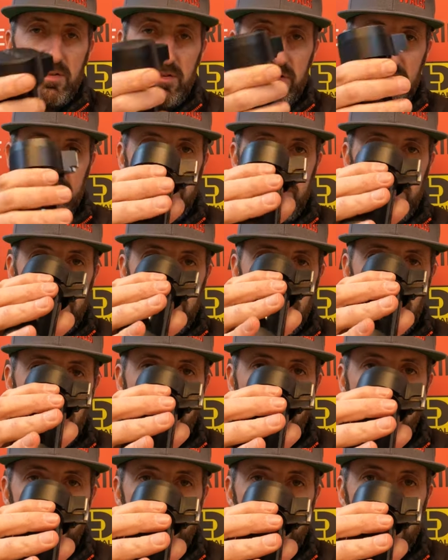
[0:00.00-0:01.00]
So this is the
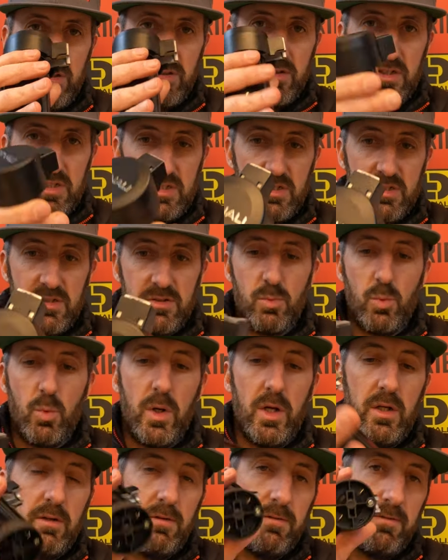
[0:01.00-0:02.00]
compressor, this is
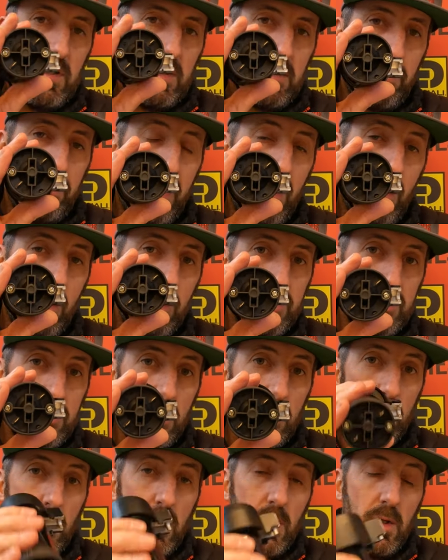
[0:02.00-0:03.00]
where you feed the power
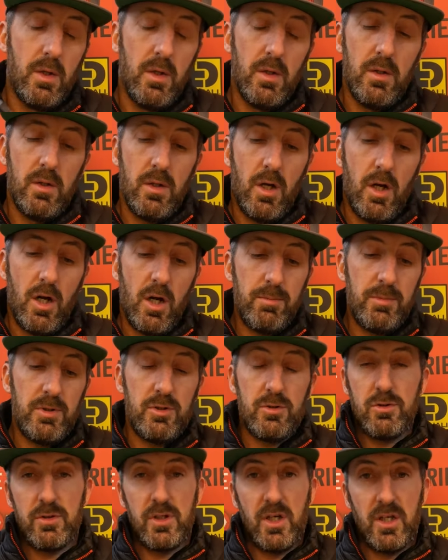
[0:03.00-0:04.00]
to. Um, you
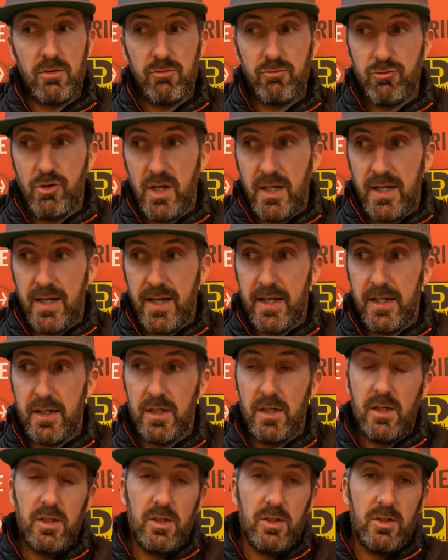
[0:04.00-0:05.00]
do get a relay.
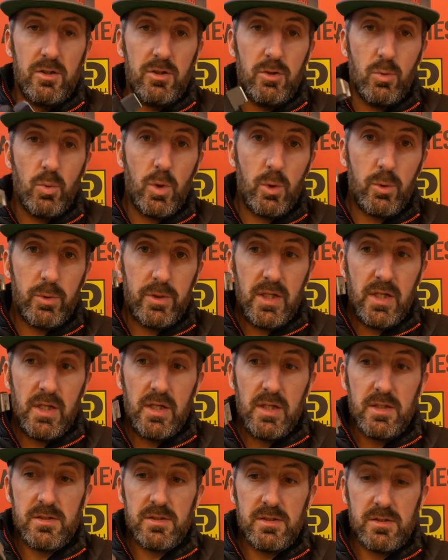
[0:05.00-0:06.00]
You will
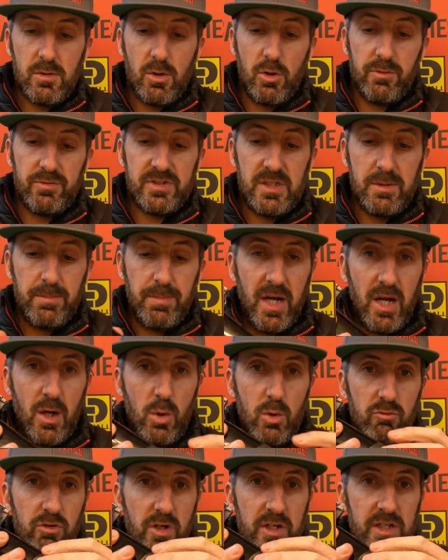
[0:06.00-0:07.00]
need obviously
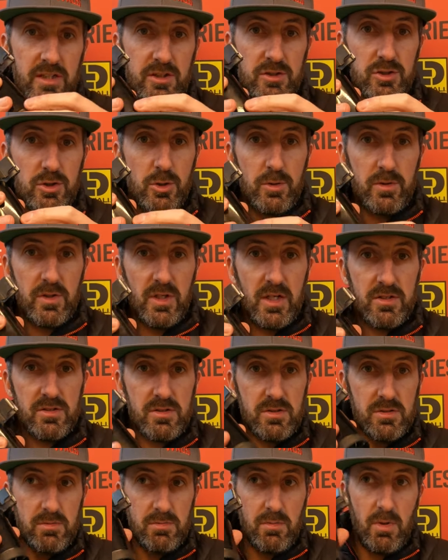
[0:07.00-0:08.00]
power running to
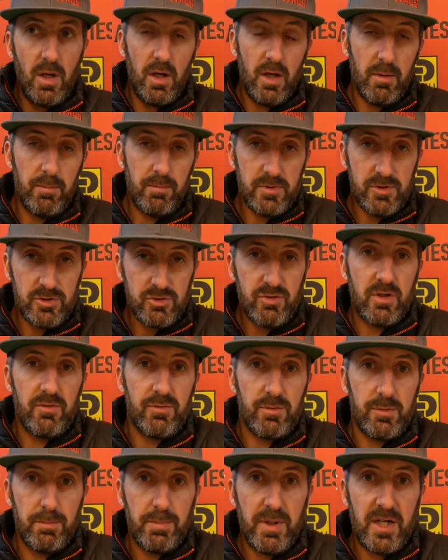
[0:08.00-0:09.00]
this, Um, straight
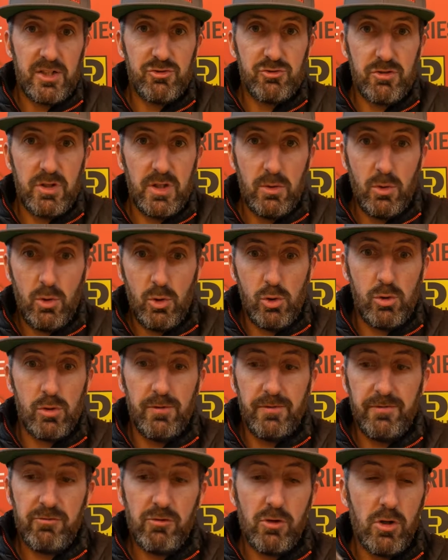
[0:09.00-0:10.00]
from the battery, or
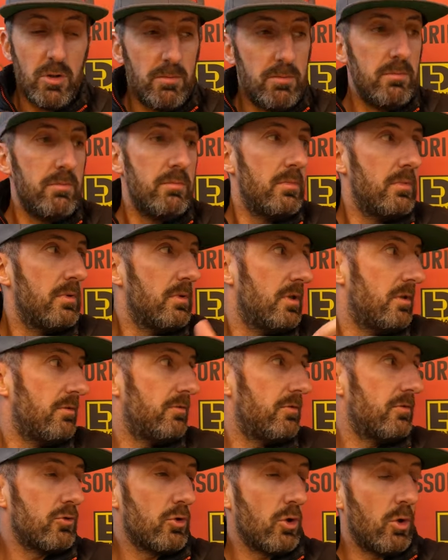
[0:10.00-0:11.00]
from,
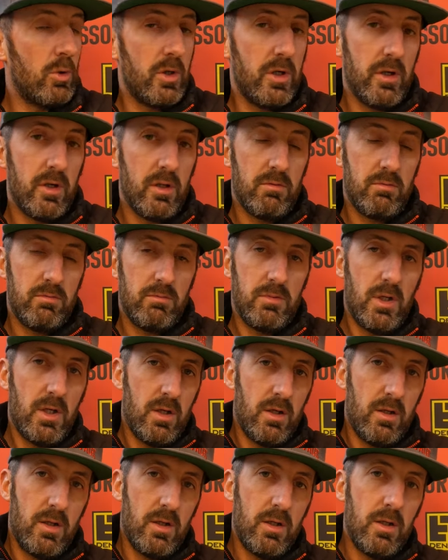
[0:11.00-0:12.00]
if you've got a,
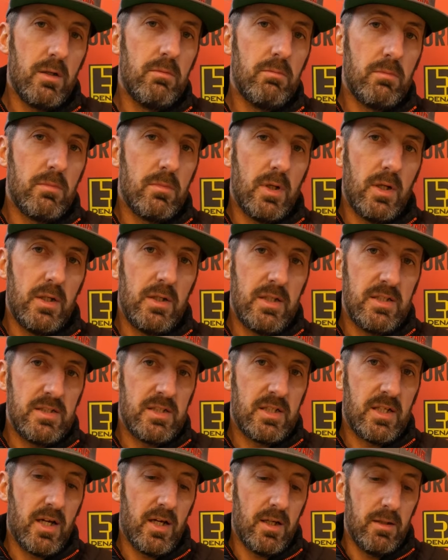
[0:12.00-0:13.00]
a, an
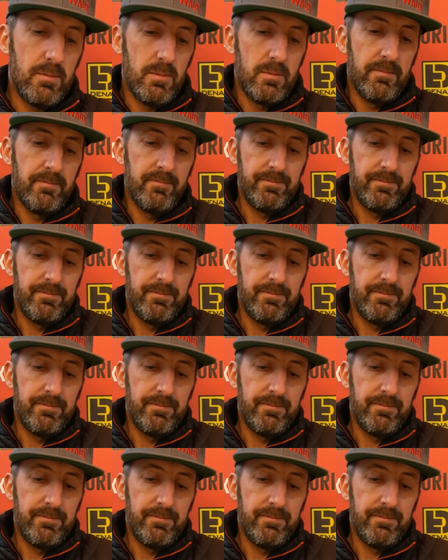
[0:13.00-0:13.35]
easy can,